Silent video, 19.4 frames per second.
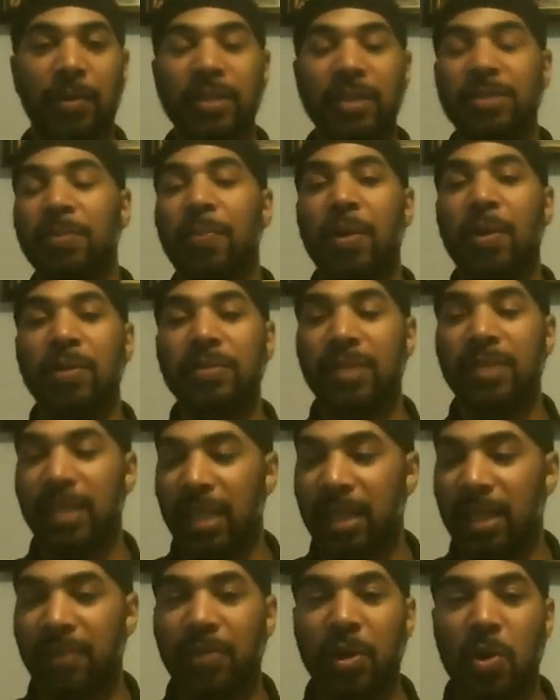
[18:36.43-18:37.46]
We're supposed to
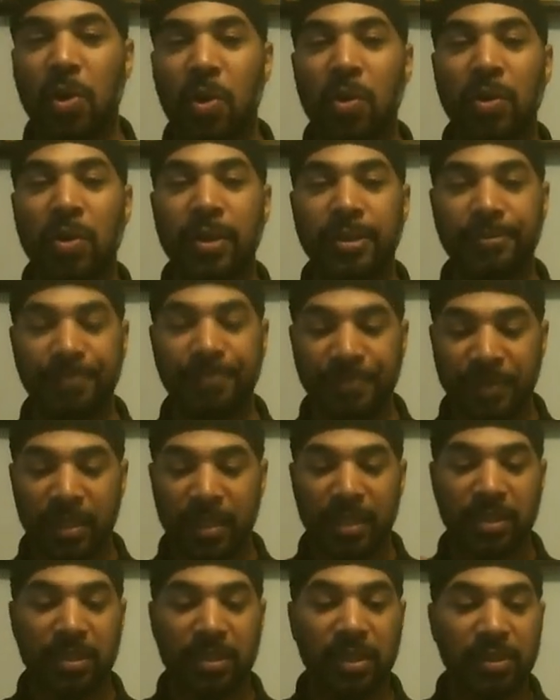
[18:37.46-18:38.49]
live according
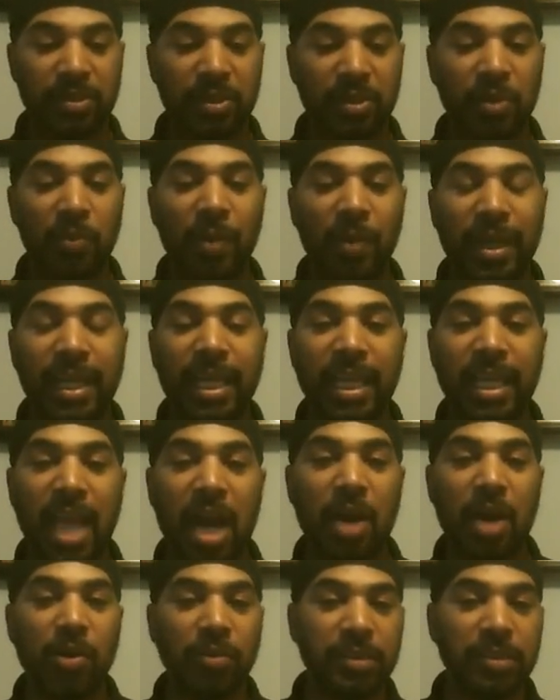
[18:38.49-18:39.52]
to the way that
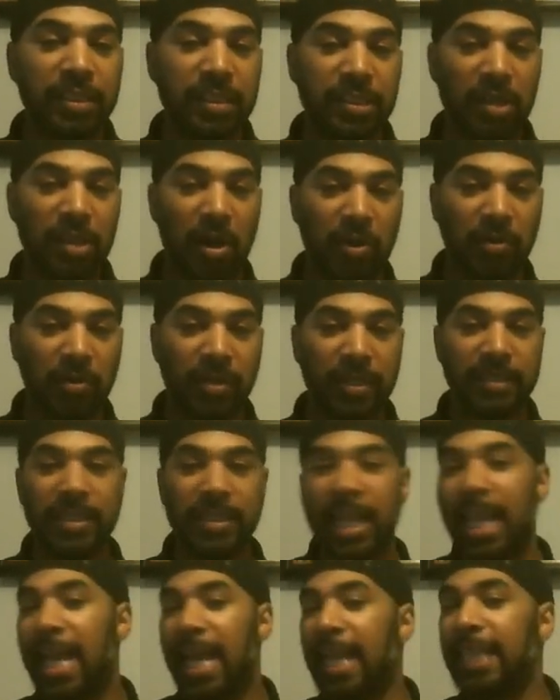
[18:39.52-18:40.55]
Yahusha told us,
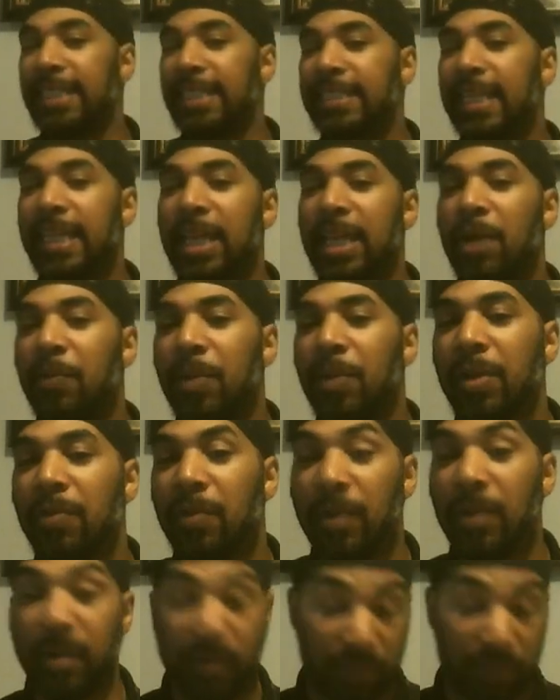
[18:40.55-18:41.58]
and he said that we
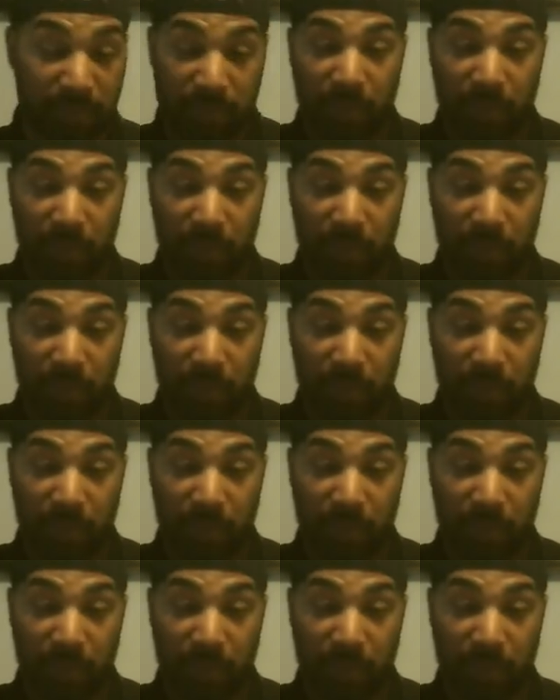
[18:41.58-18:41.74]
would